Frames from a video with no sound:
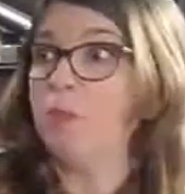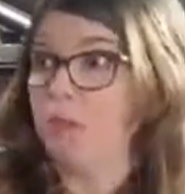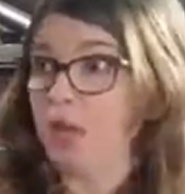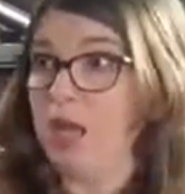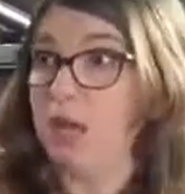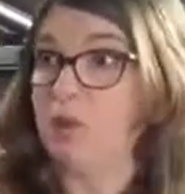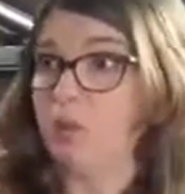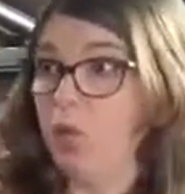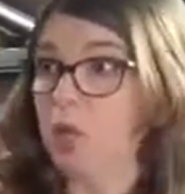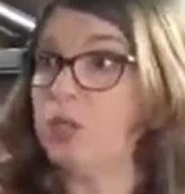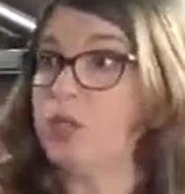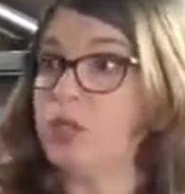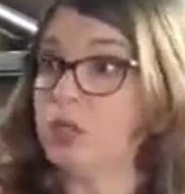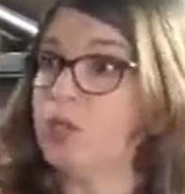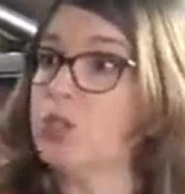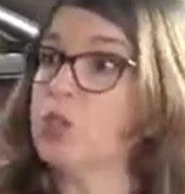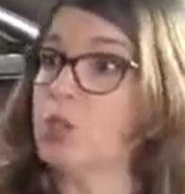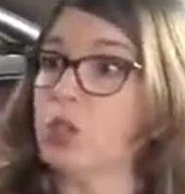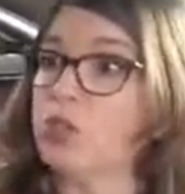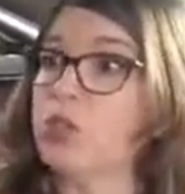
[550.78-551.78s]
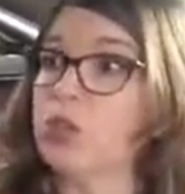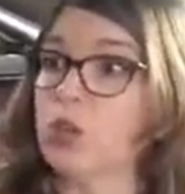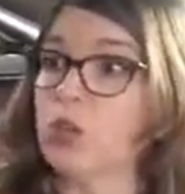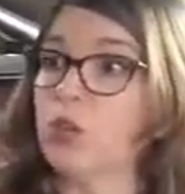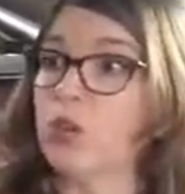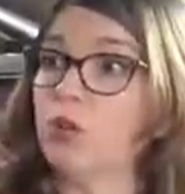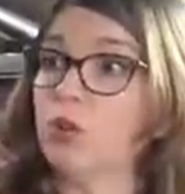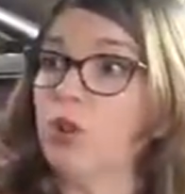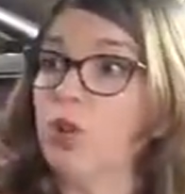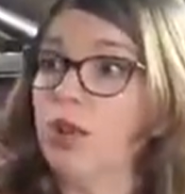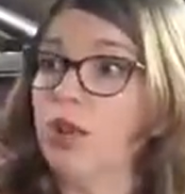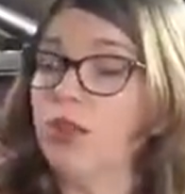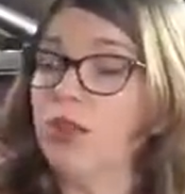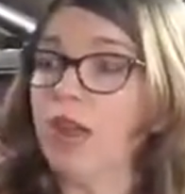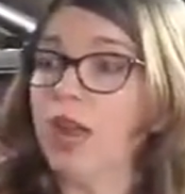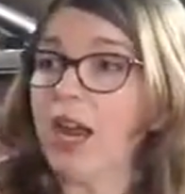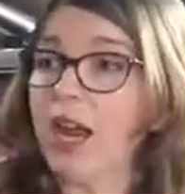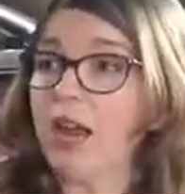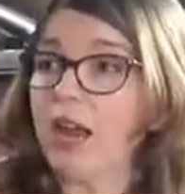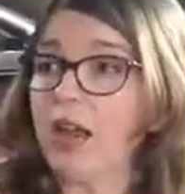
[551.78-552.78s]
hypnosis also
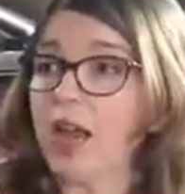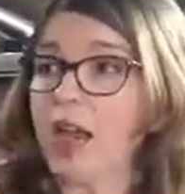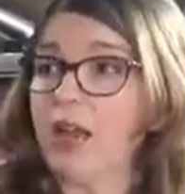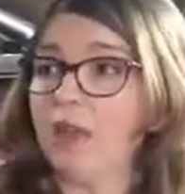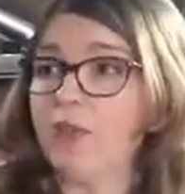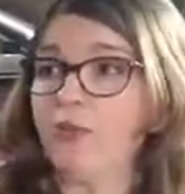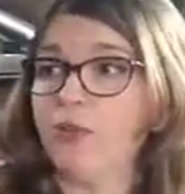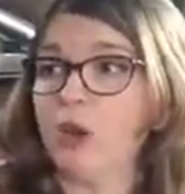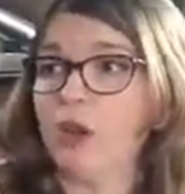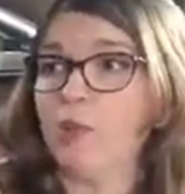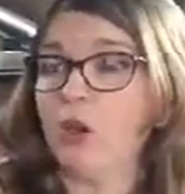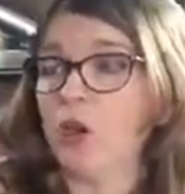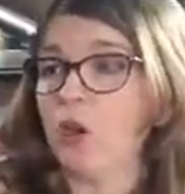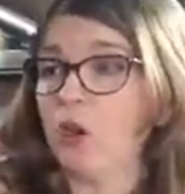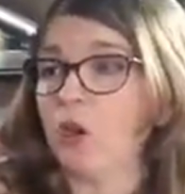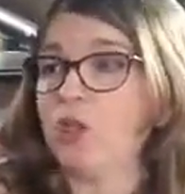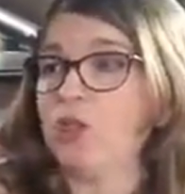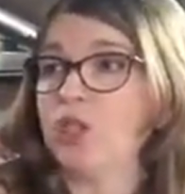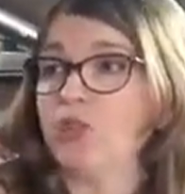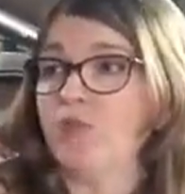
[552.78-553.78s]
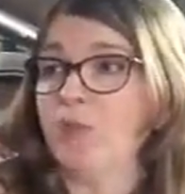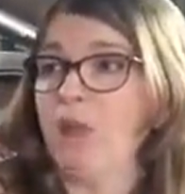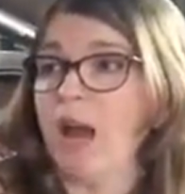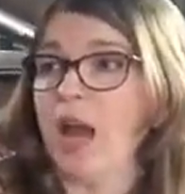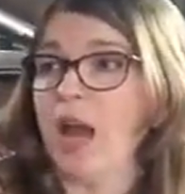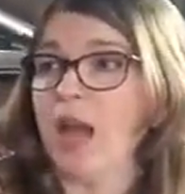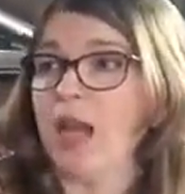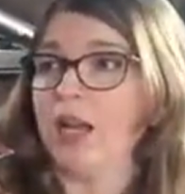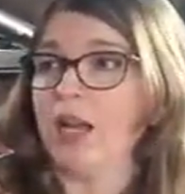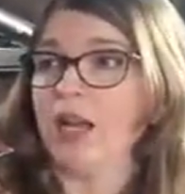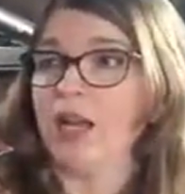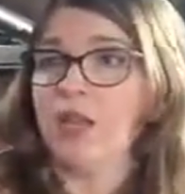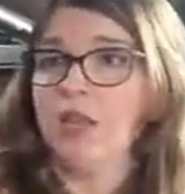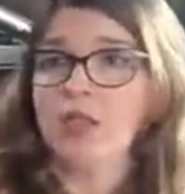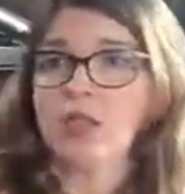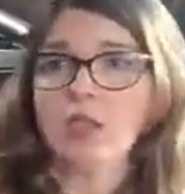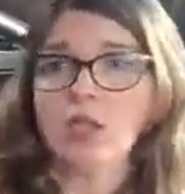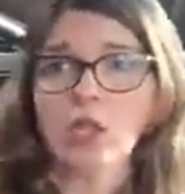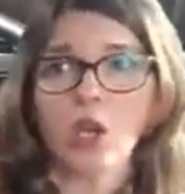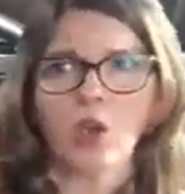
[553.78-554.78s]
that I got from a coach of mine.
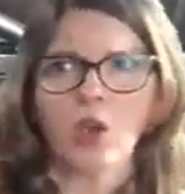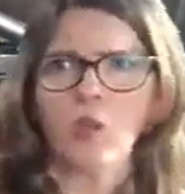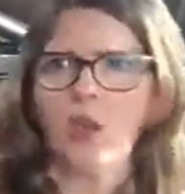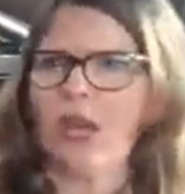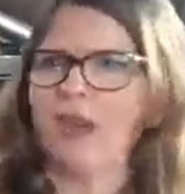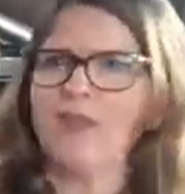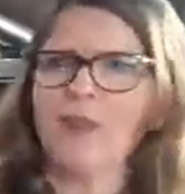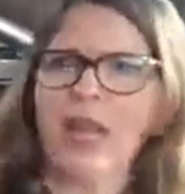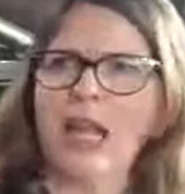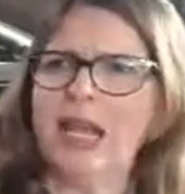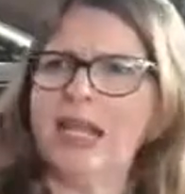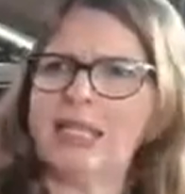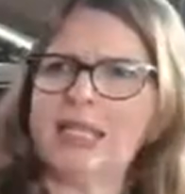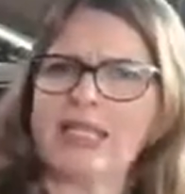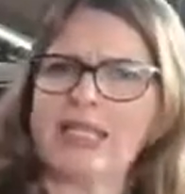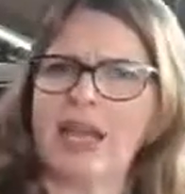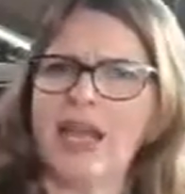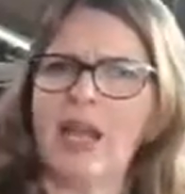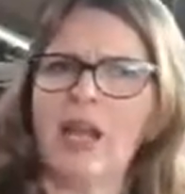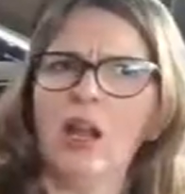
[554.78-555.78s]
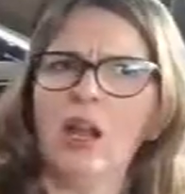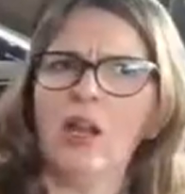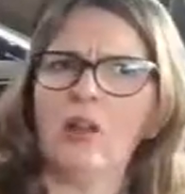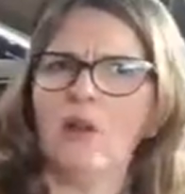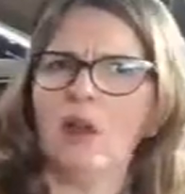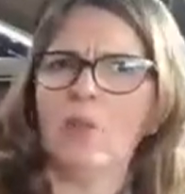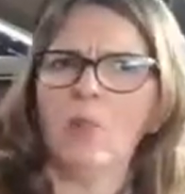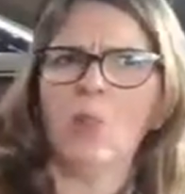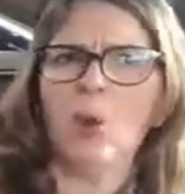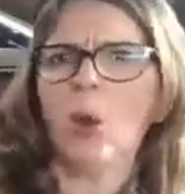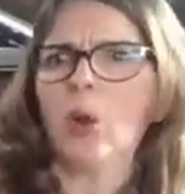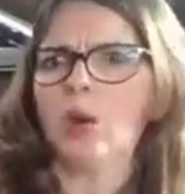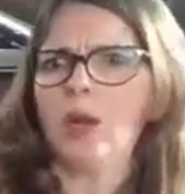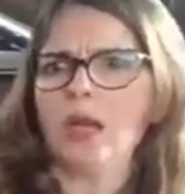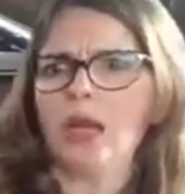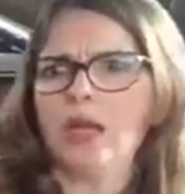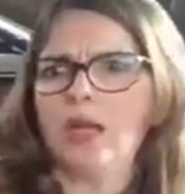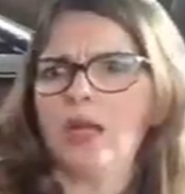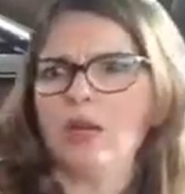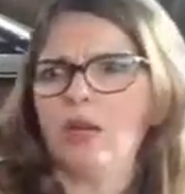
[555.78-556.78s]
So whenever I get scared or I'm
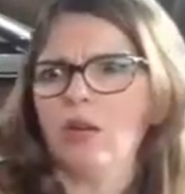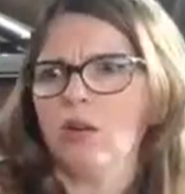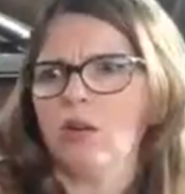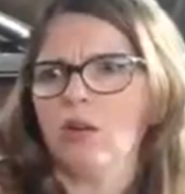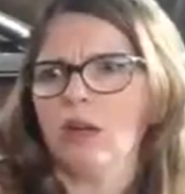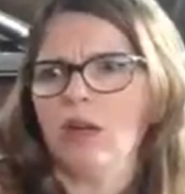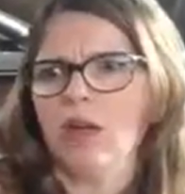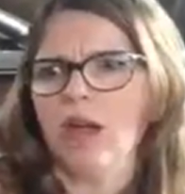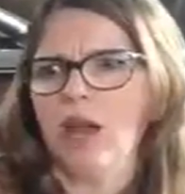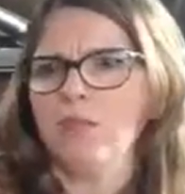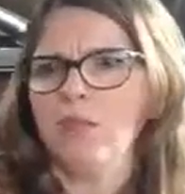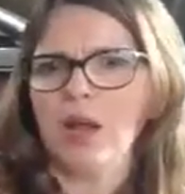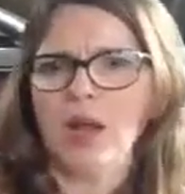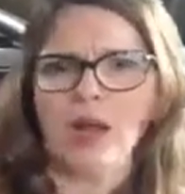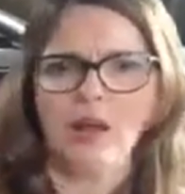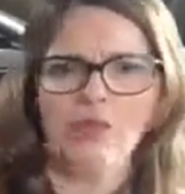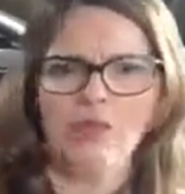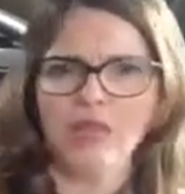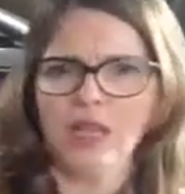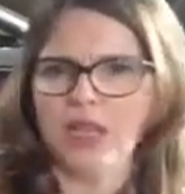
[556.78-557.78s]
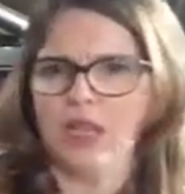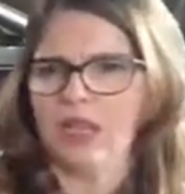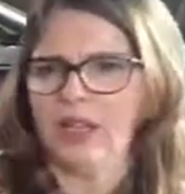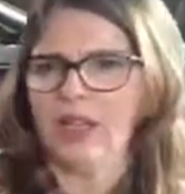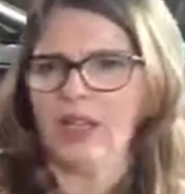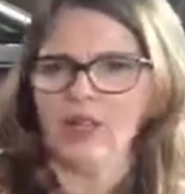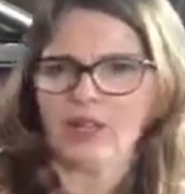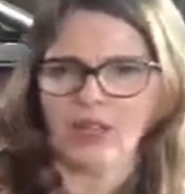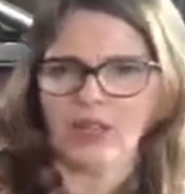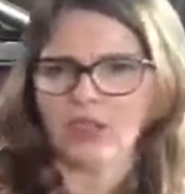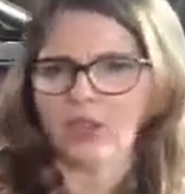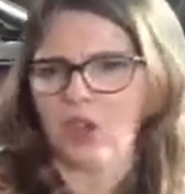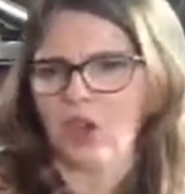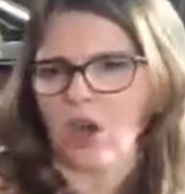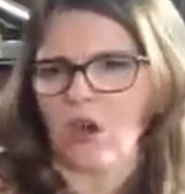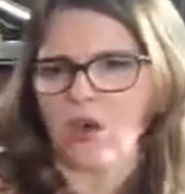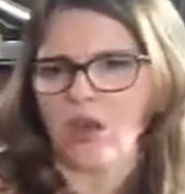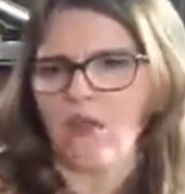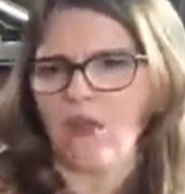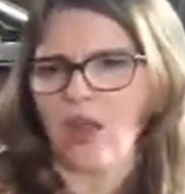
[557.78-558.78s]
worried or I'm not feeling like things are
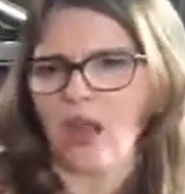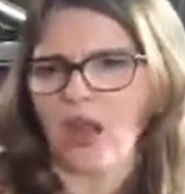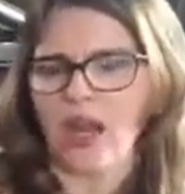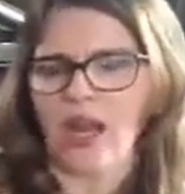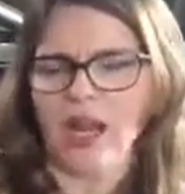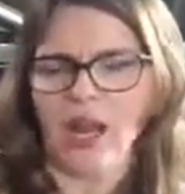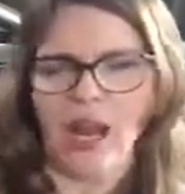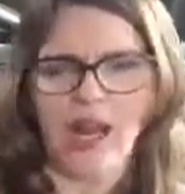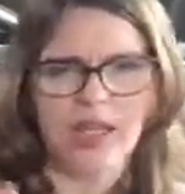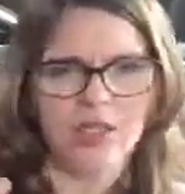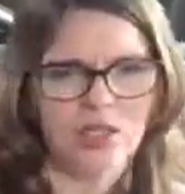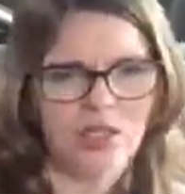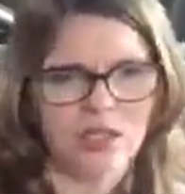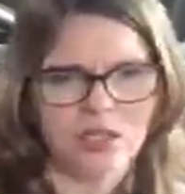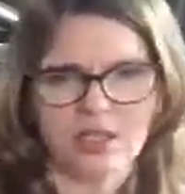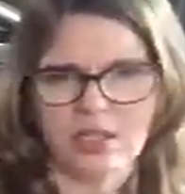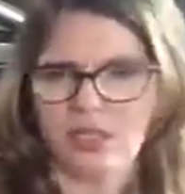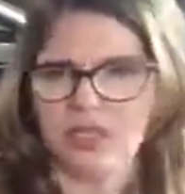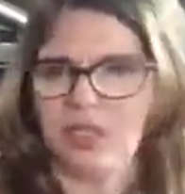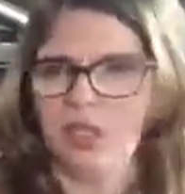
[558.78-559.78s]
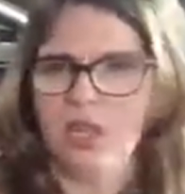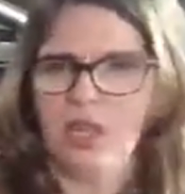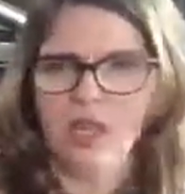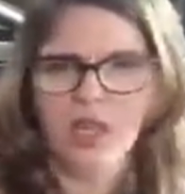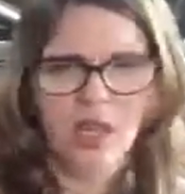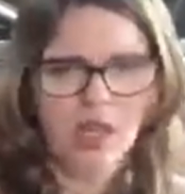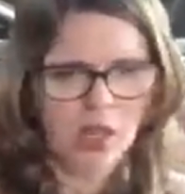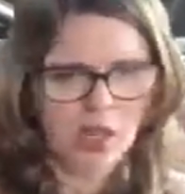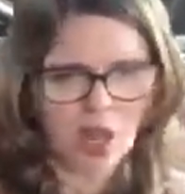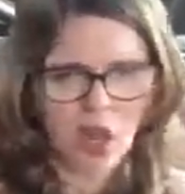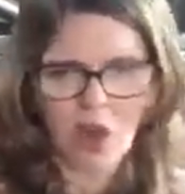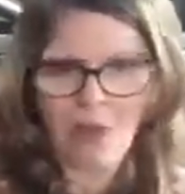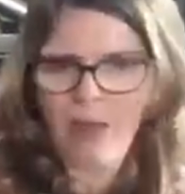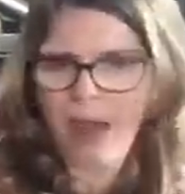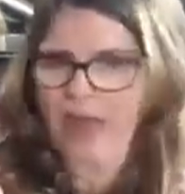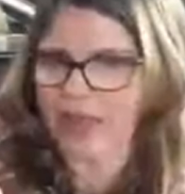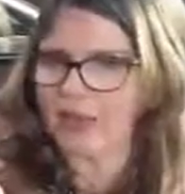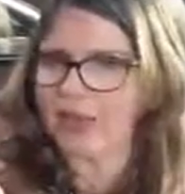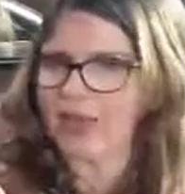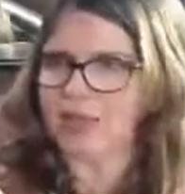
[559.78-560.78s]
going right, I just go
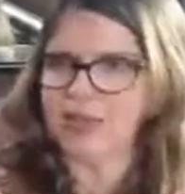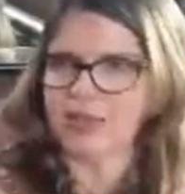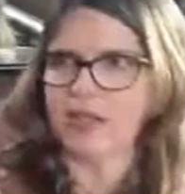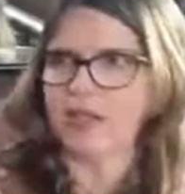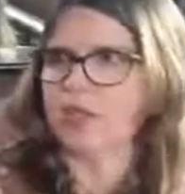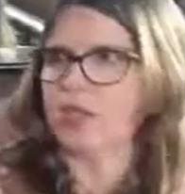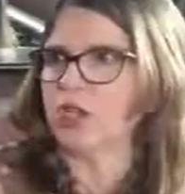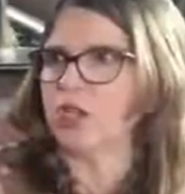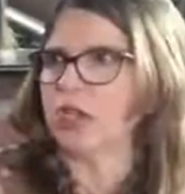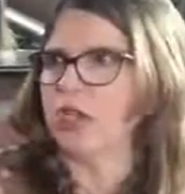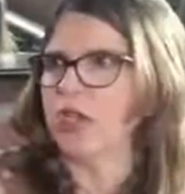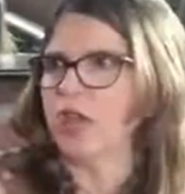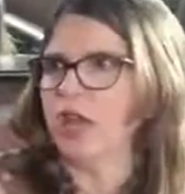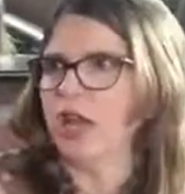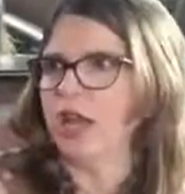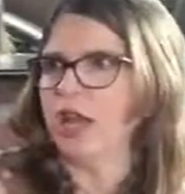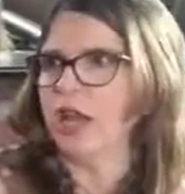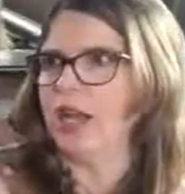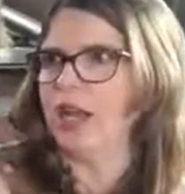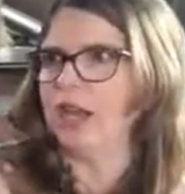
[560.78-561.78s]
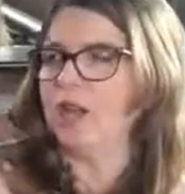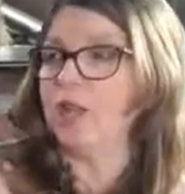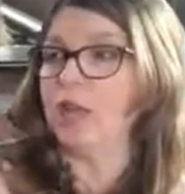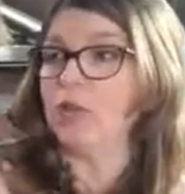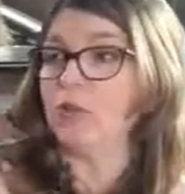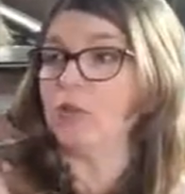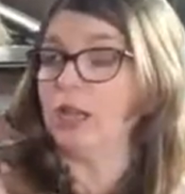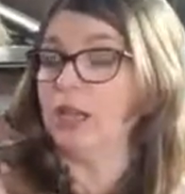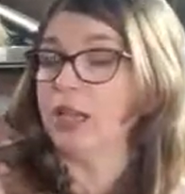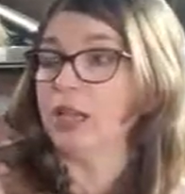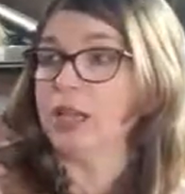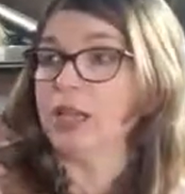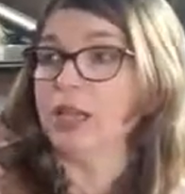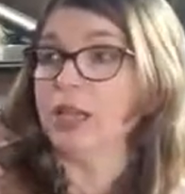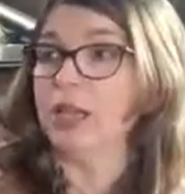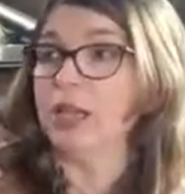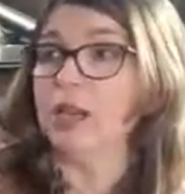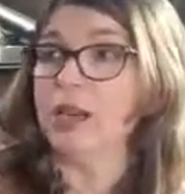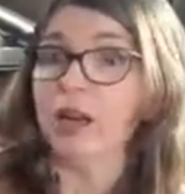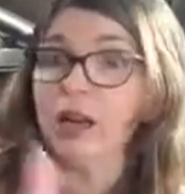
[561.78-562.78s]
back to center and get really
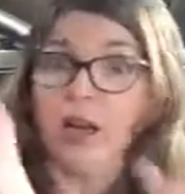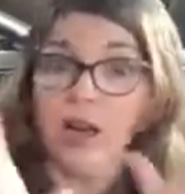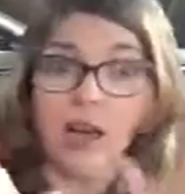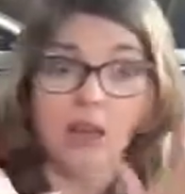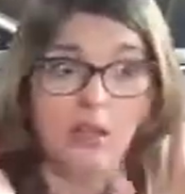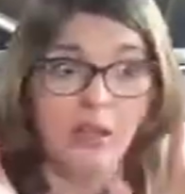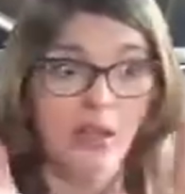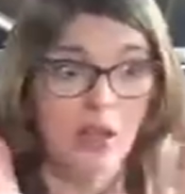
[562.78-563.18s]
clear on,